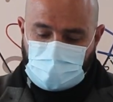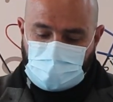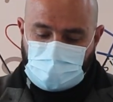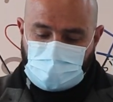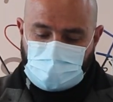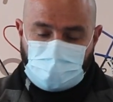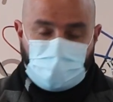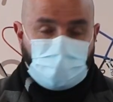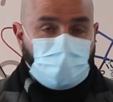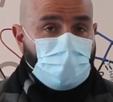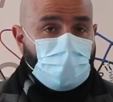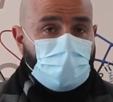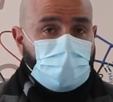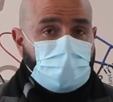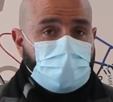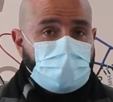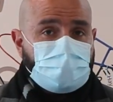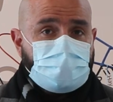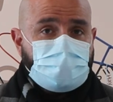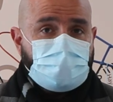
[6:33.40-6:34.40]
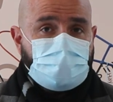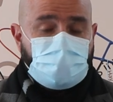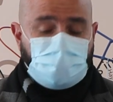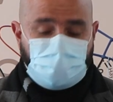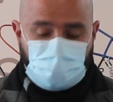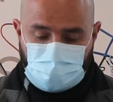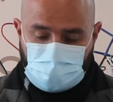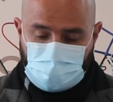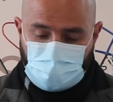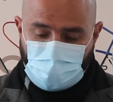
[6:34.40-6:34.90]
The other one is,
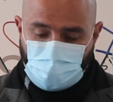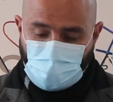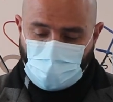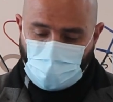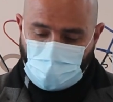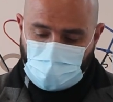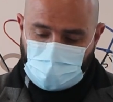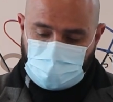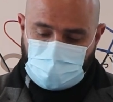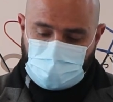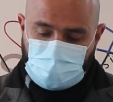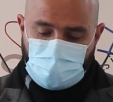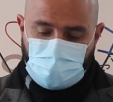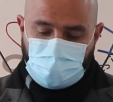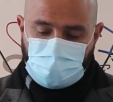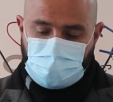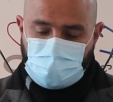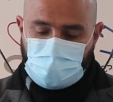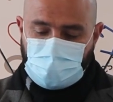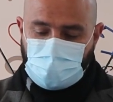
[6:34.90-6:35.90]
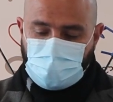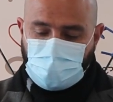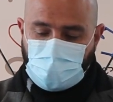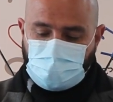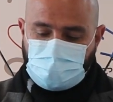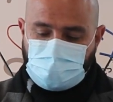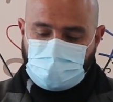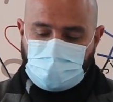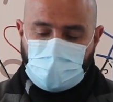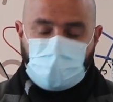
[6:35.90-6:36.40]
what did you think
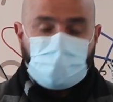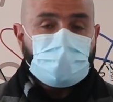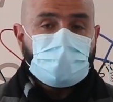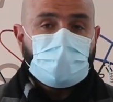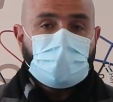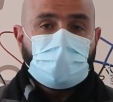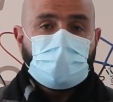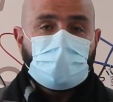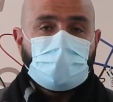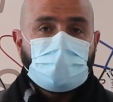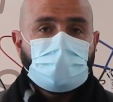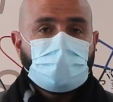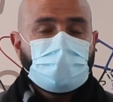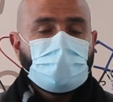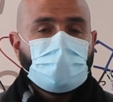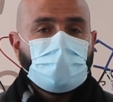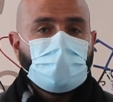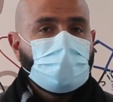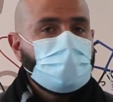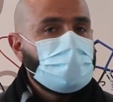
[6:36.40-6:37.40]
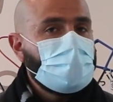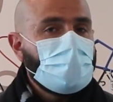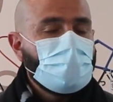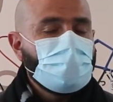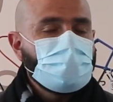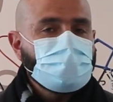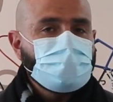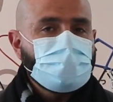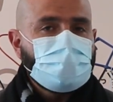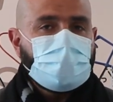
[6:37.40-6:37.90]
about something when I
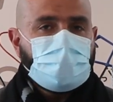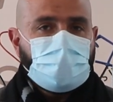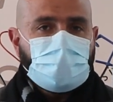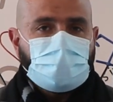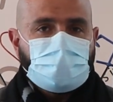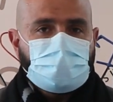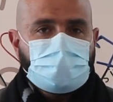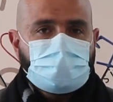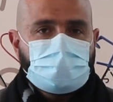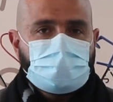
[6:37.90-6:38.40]
was reading?